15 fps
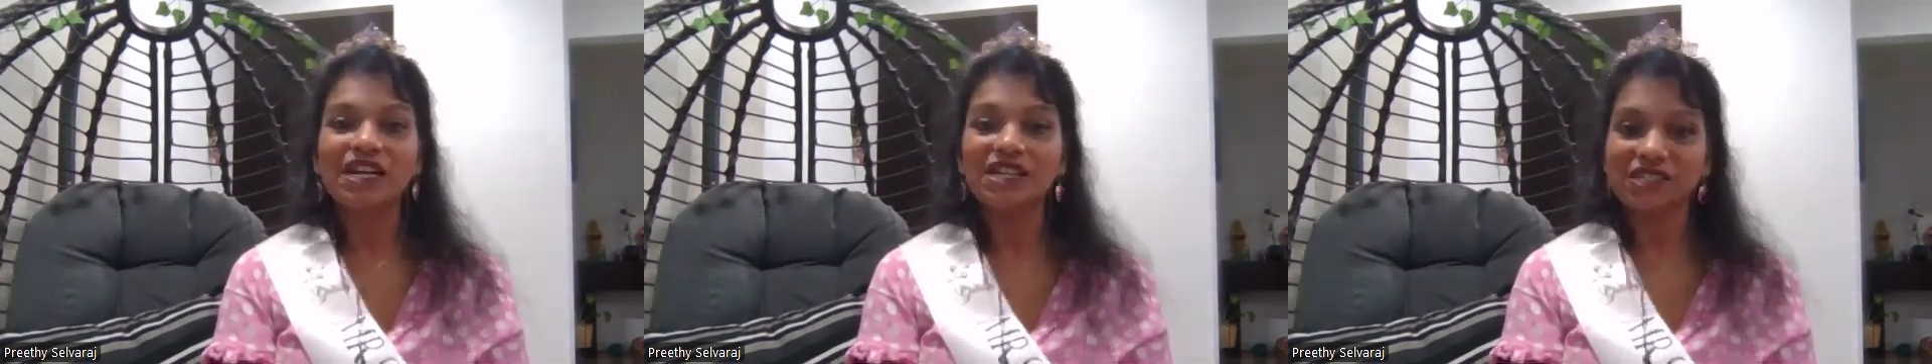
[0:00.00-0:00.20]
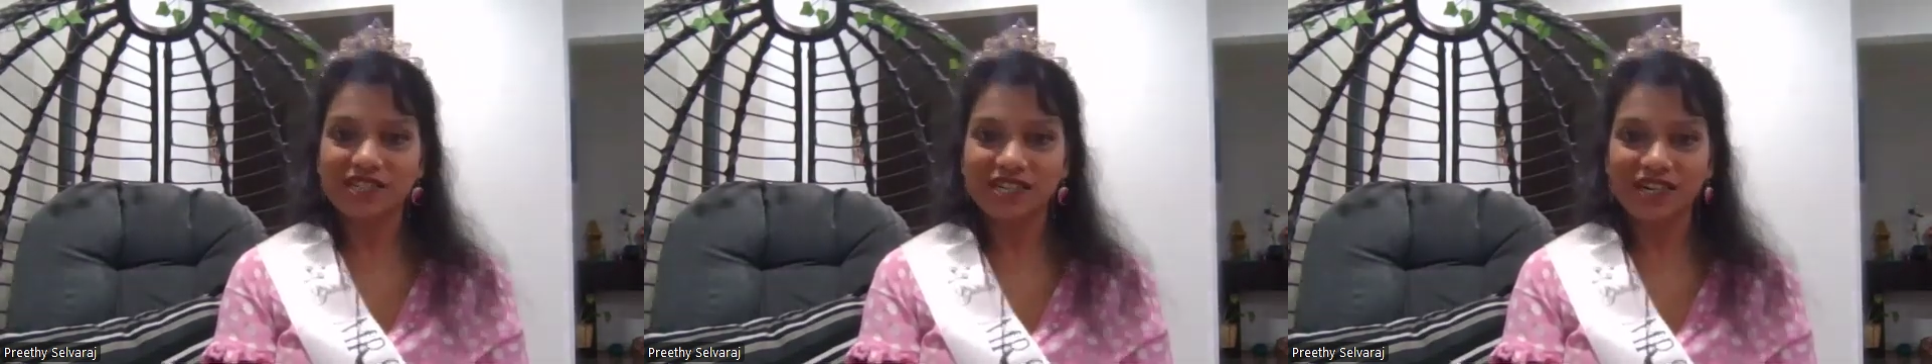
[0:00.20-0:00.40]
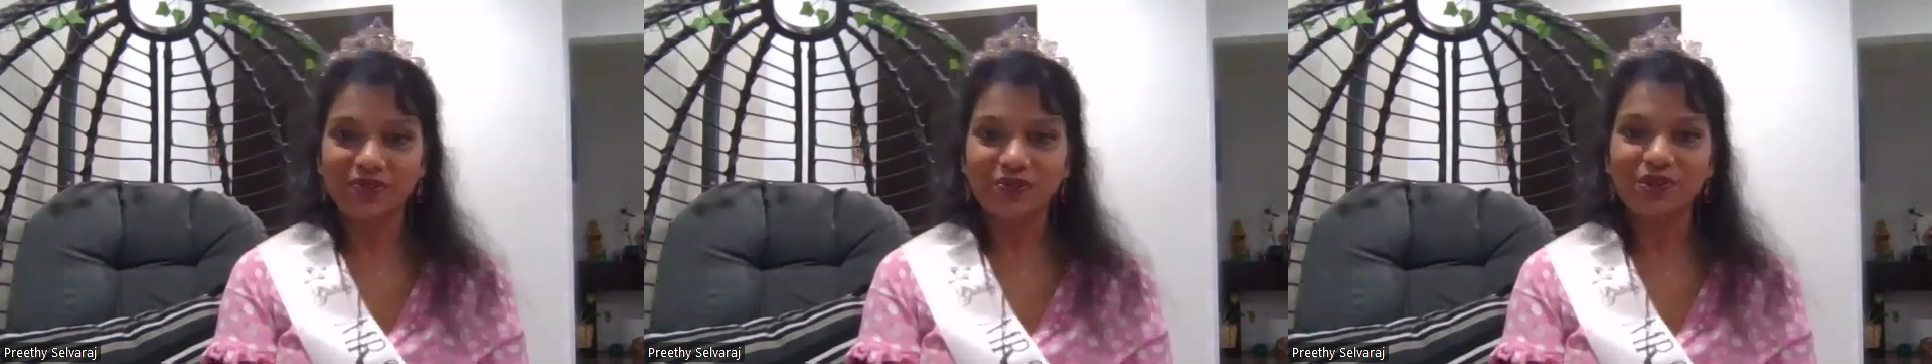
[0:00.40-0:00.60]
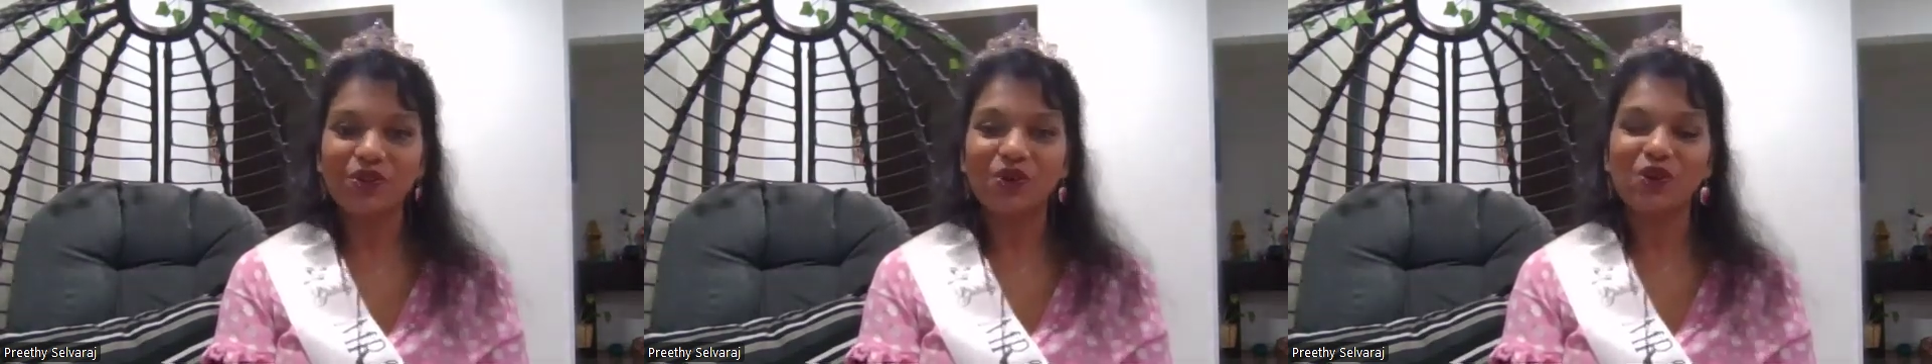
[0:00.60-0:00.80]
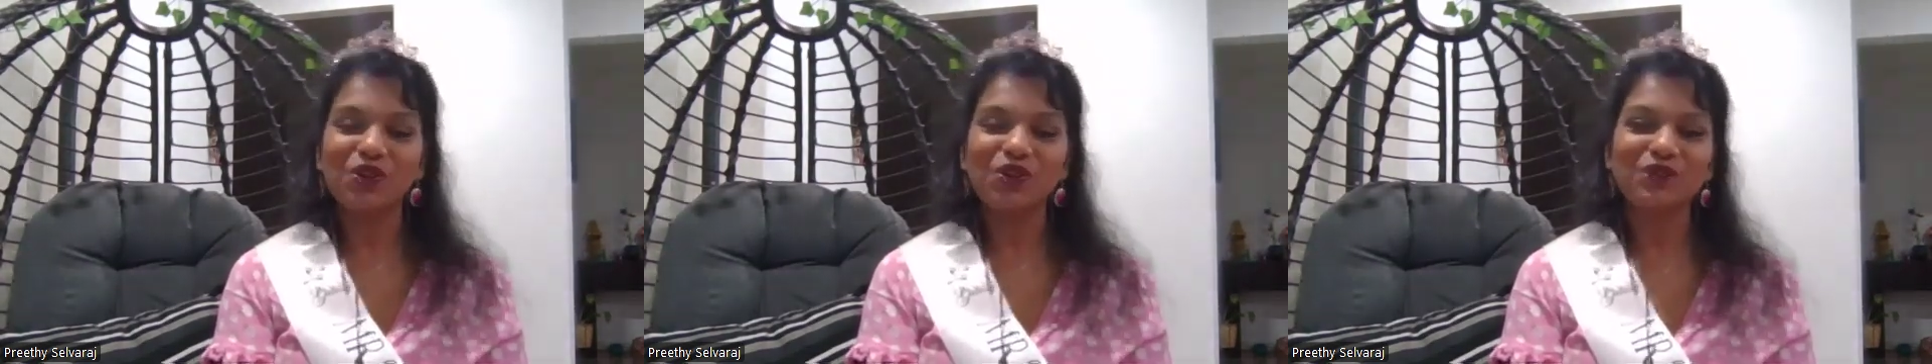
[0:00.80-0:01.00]
shared with
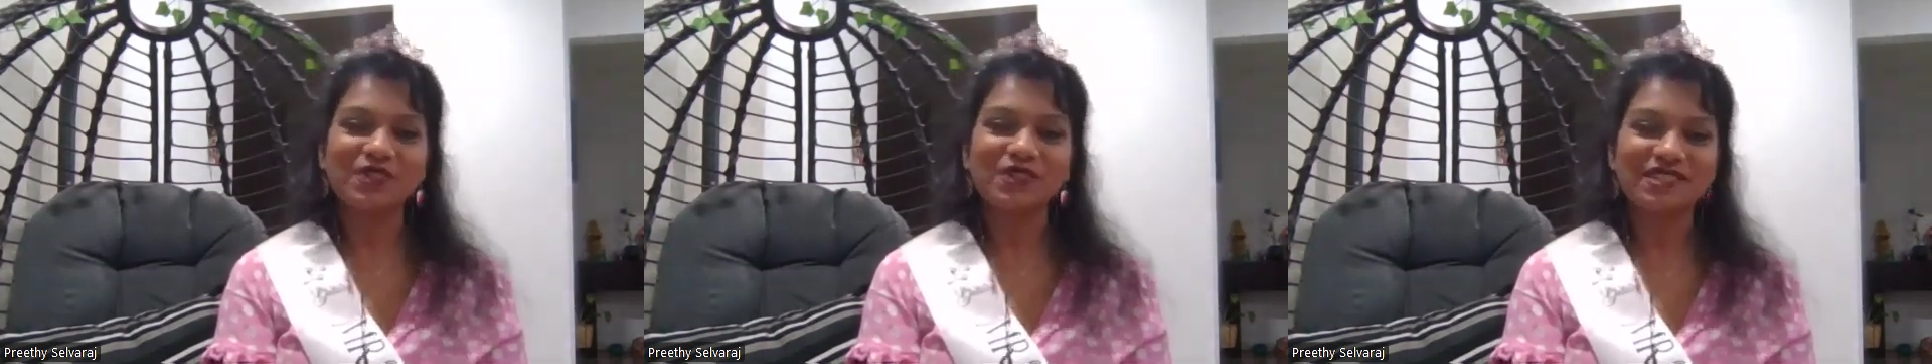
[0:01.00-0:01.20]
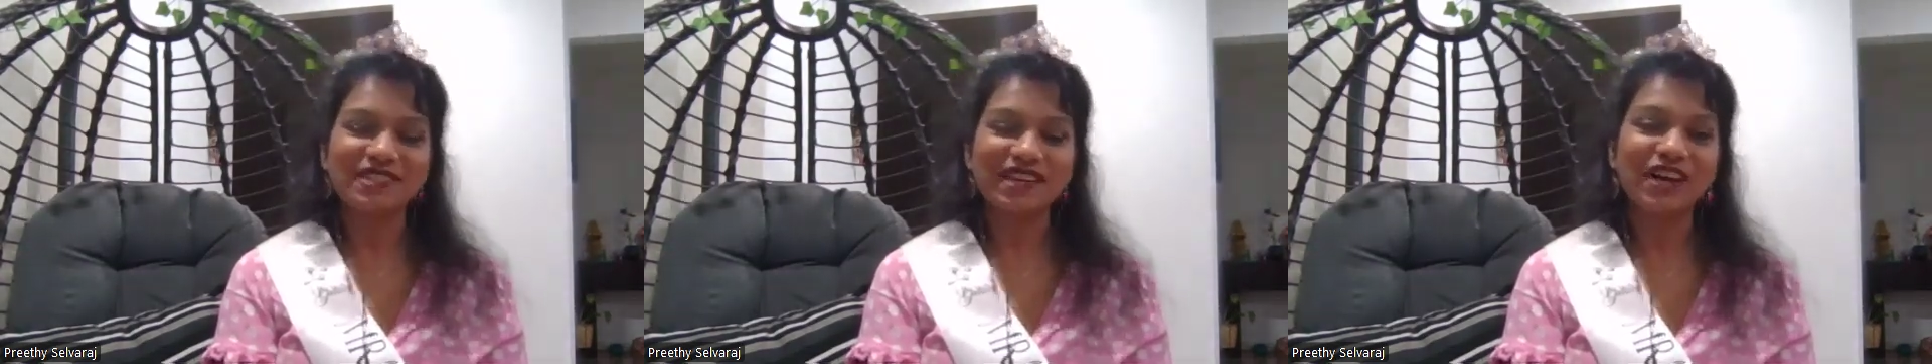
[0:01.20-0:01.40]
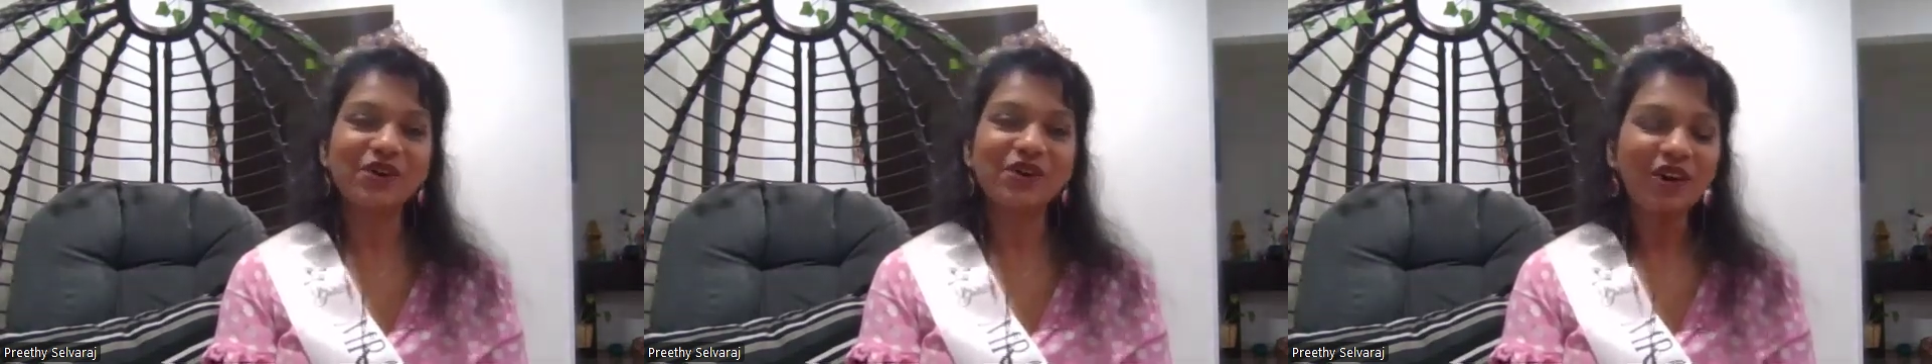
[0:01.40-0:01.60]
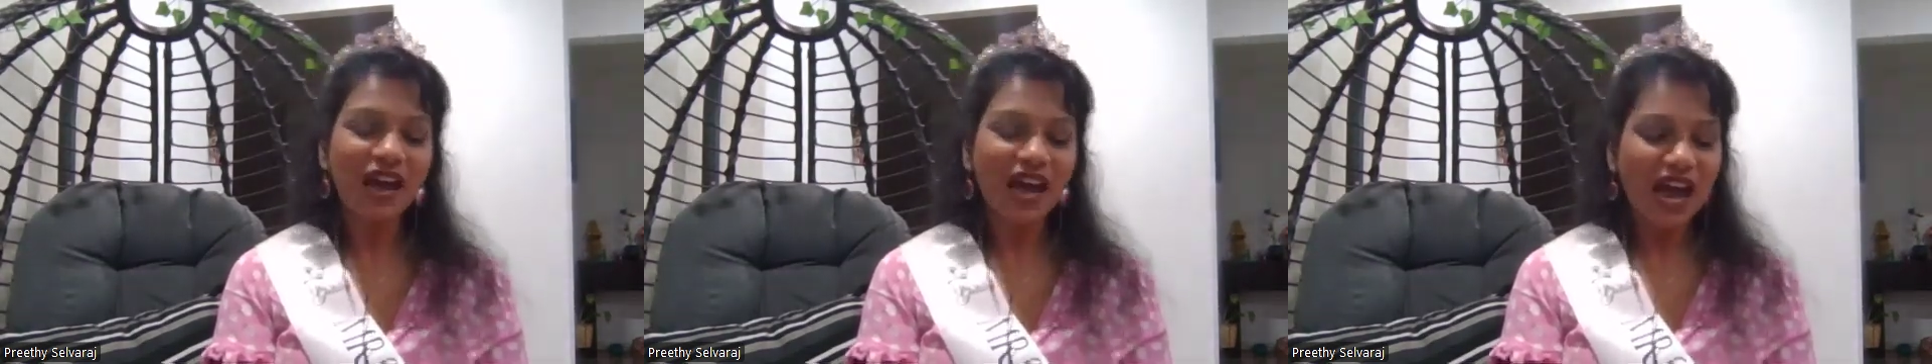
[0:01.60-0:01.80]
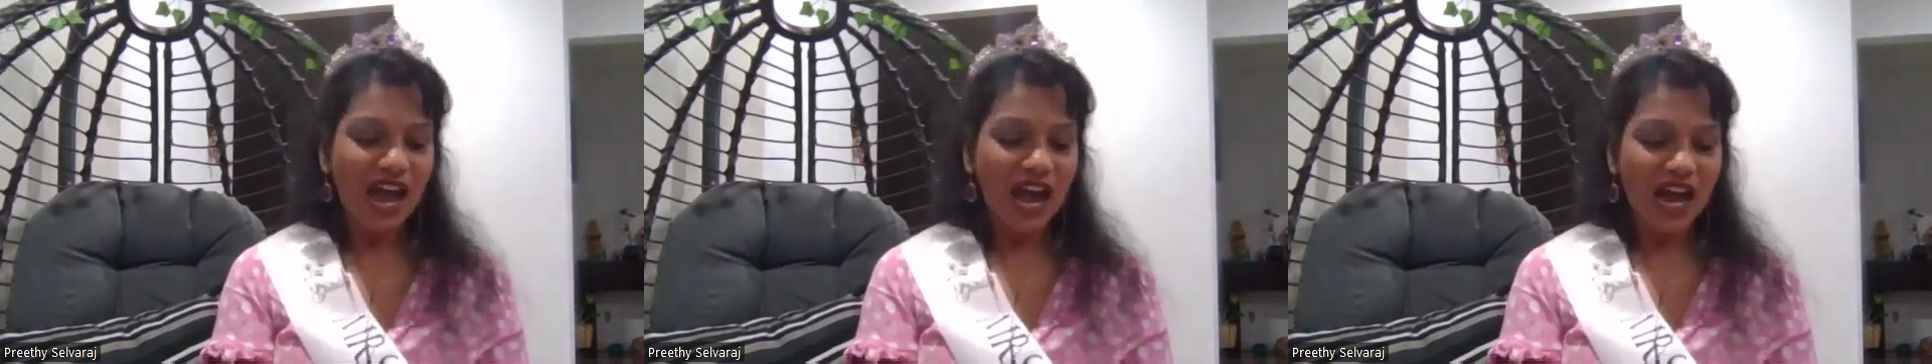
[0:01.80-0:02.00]
all of us now.
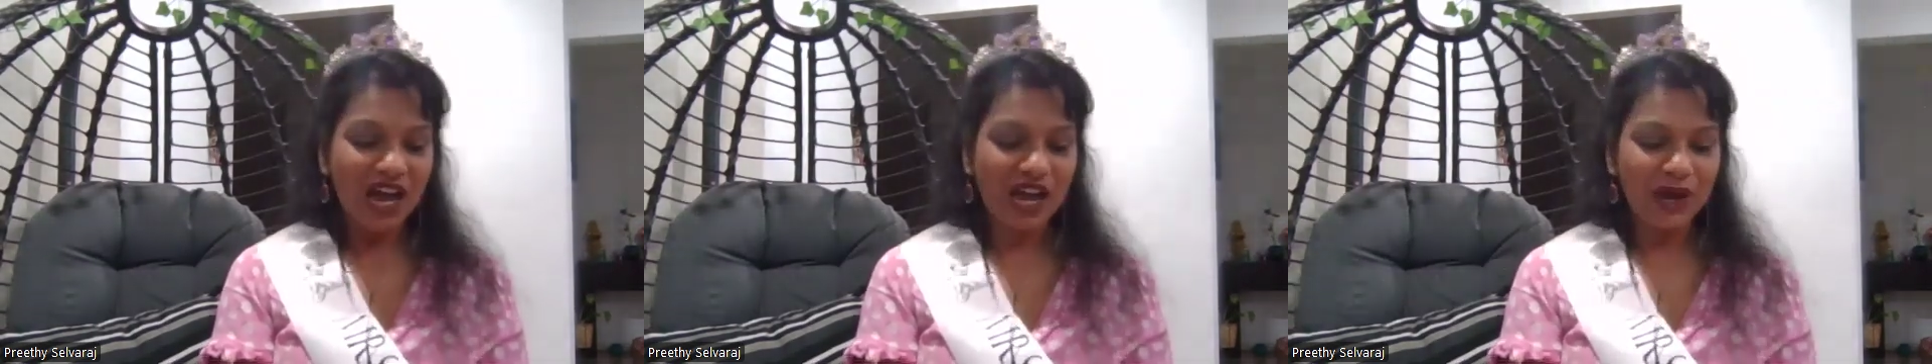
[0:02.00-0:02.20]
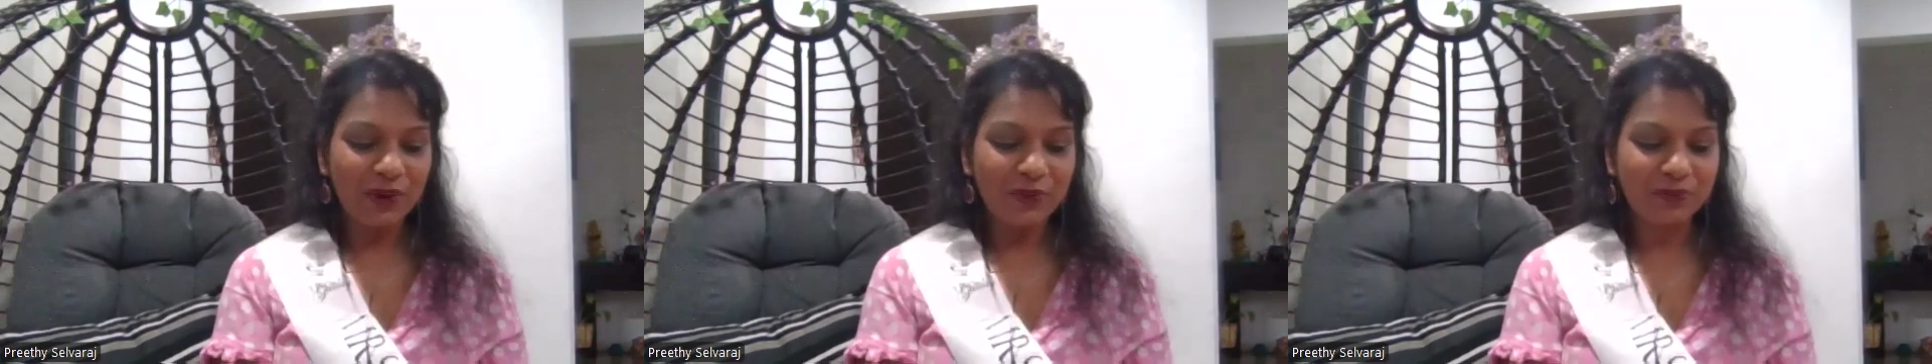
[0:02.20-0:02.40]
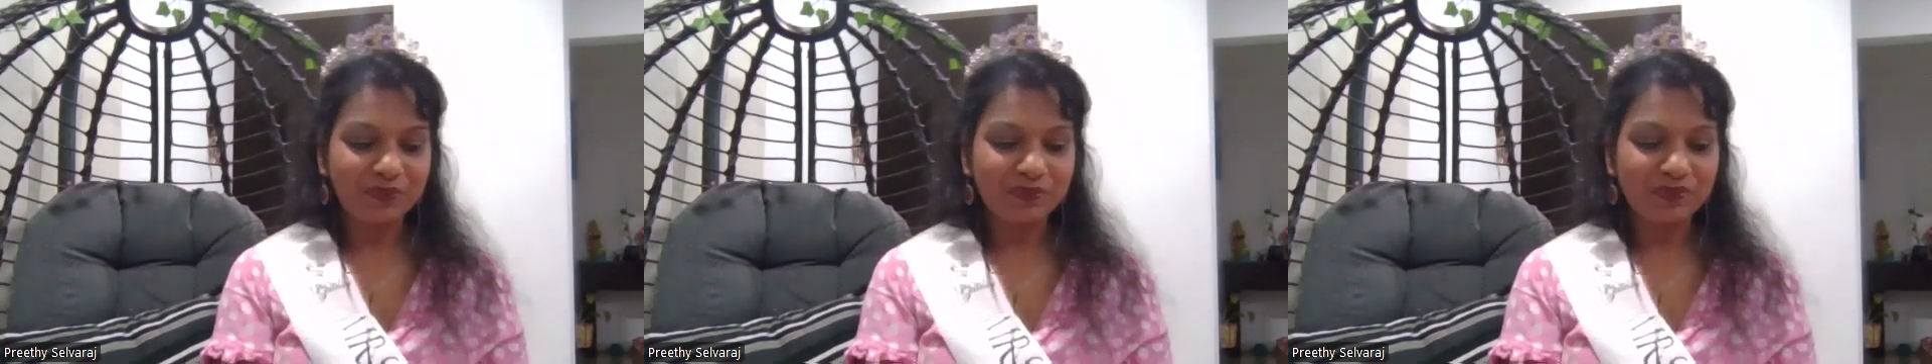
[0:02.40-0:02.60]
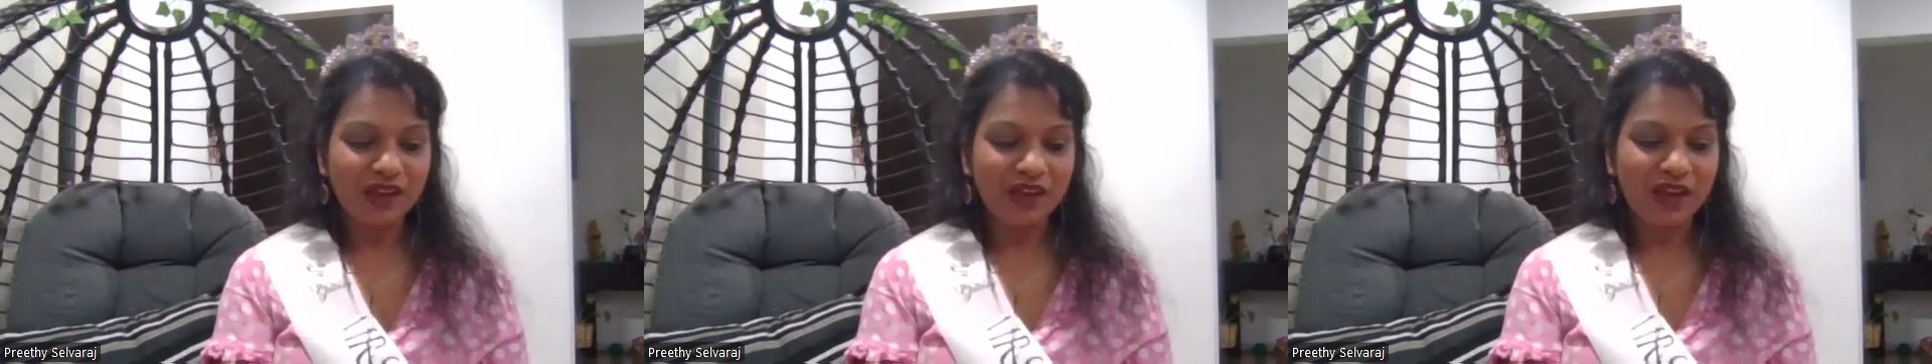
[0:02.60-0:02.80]
Um,